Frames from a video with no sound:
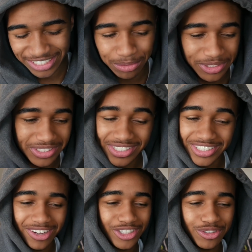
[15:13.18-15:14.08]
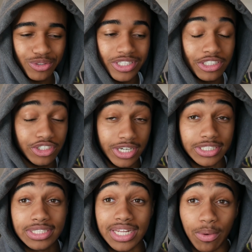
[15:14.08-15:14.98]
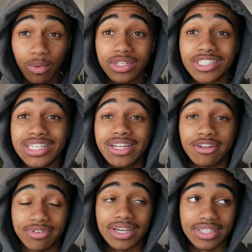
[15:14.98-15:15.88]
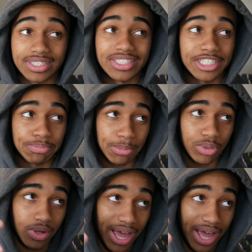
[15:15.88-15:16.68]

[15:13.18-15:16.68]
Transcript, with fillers: it was the testosterone injections and I wanted to clarify this because people